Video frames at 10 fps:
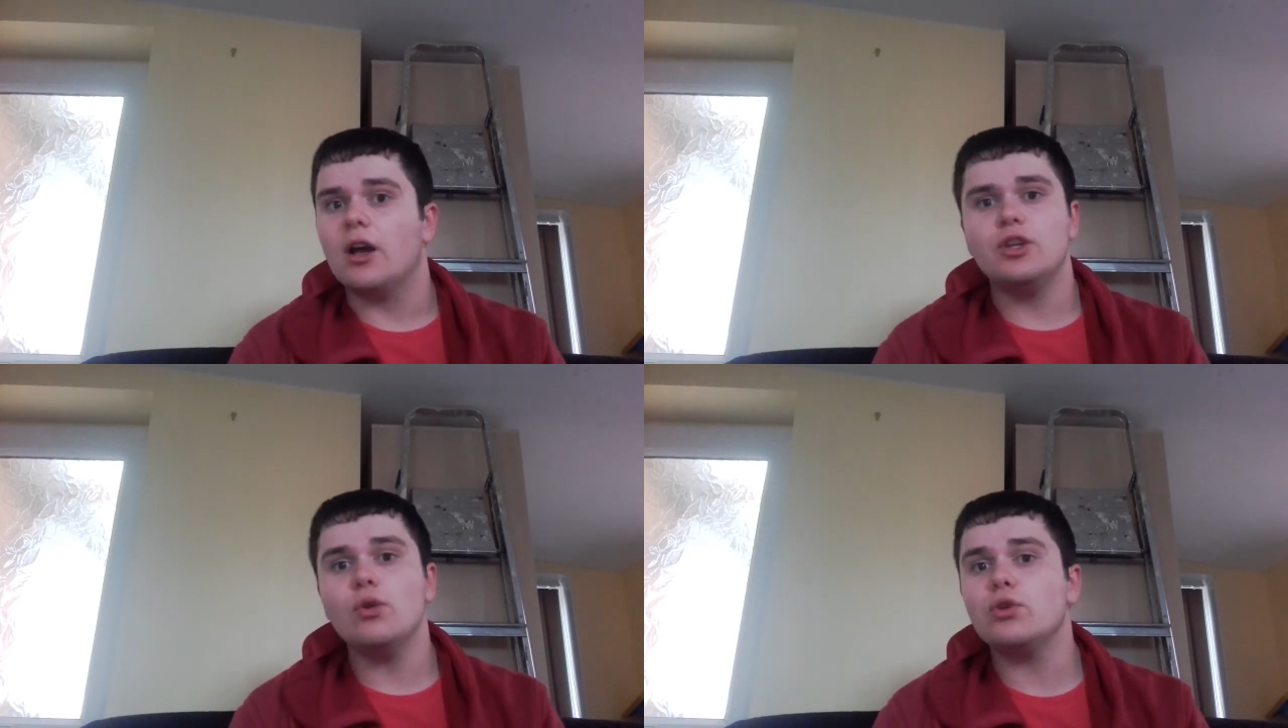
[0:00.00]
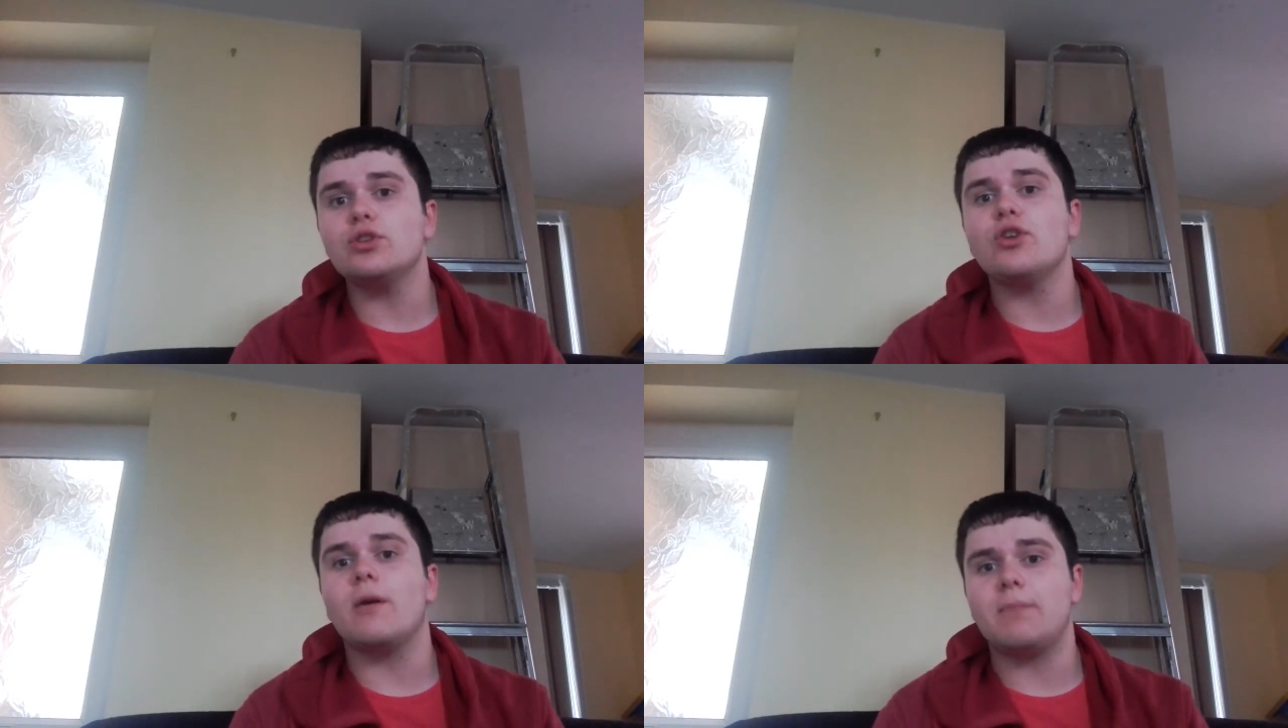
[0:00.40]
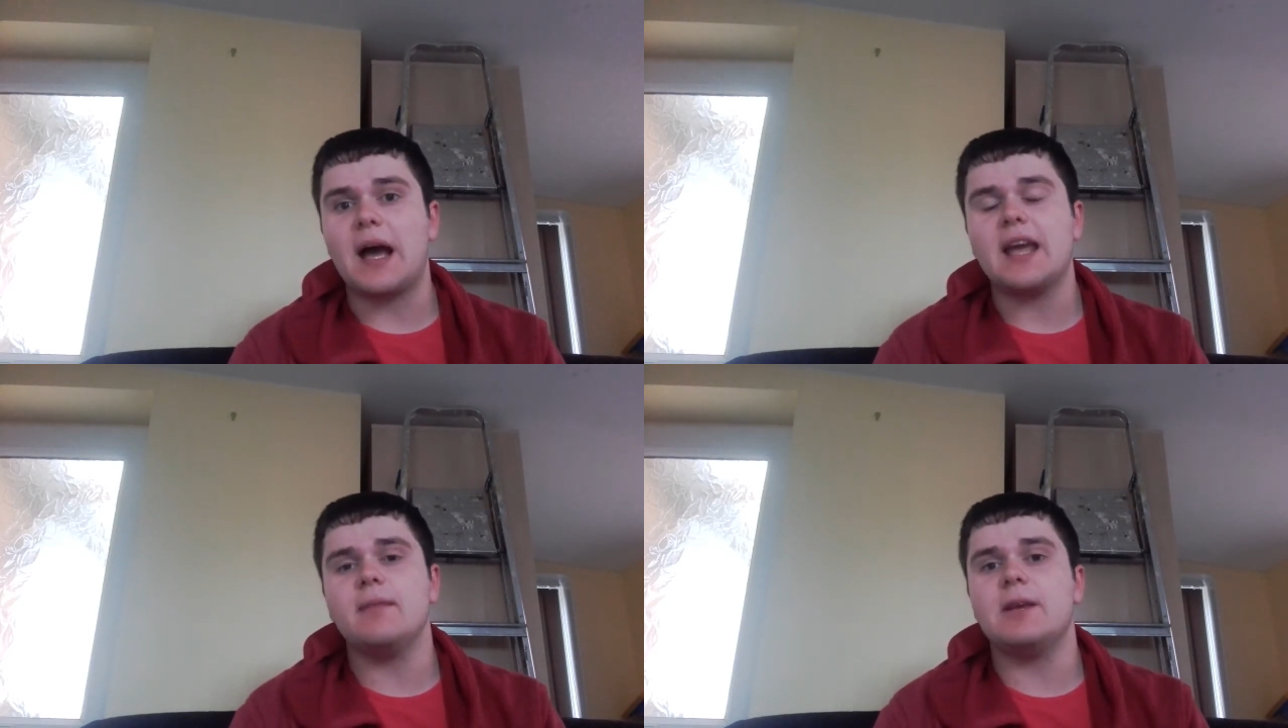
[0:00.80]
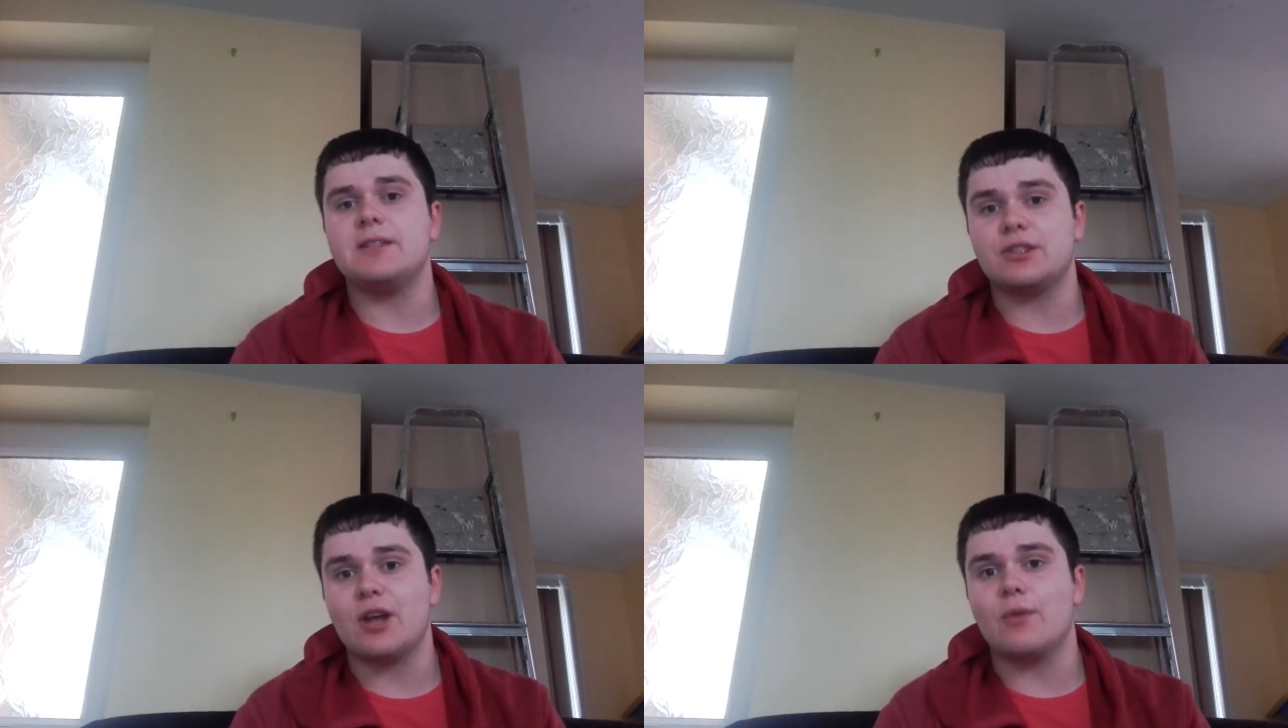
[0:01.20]
You could not pay me
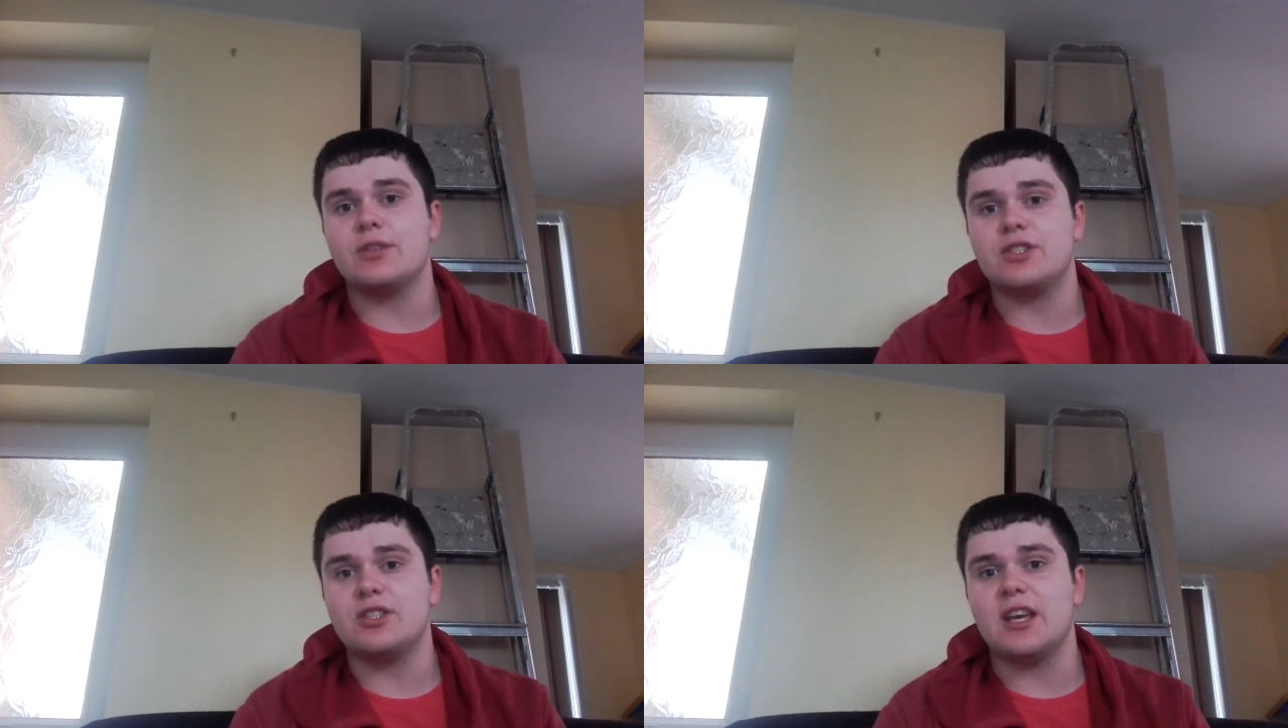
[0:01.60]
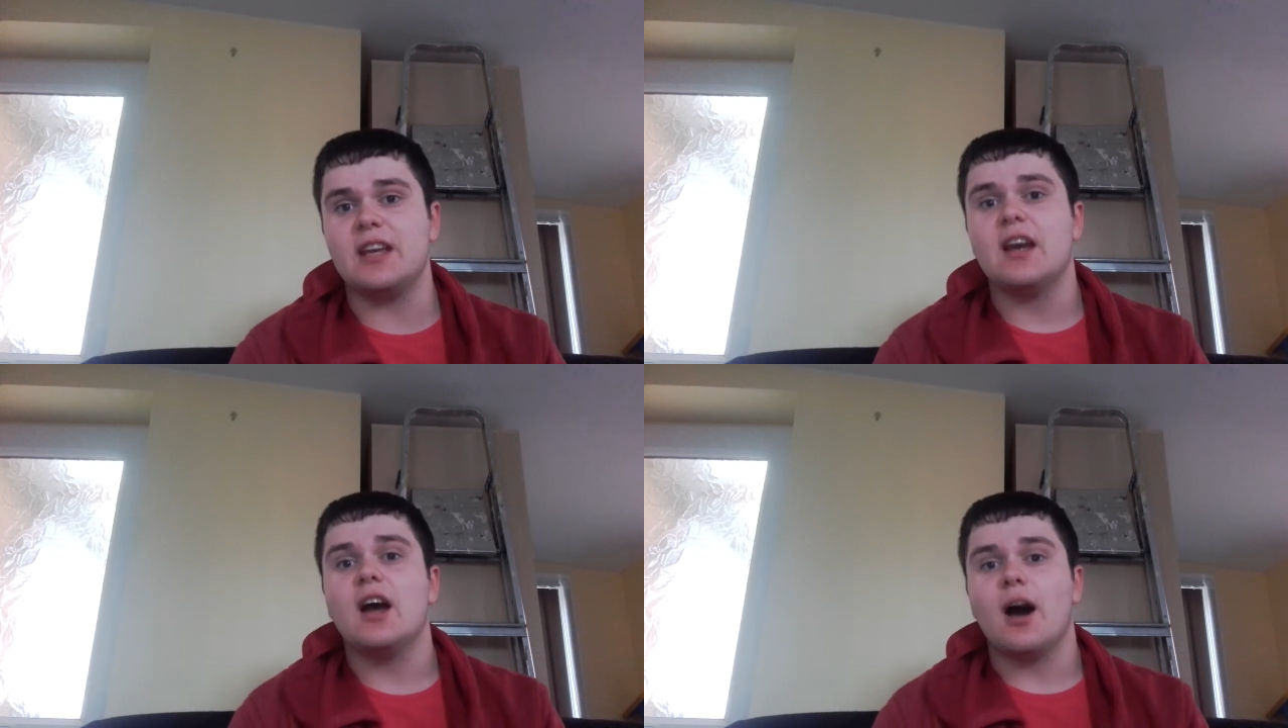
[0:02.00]
to go and see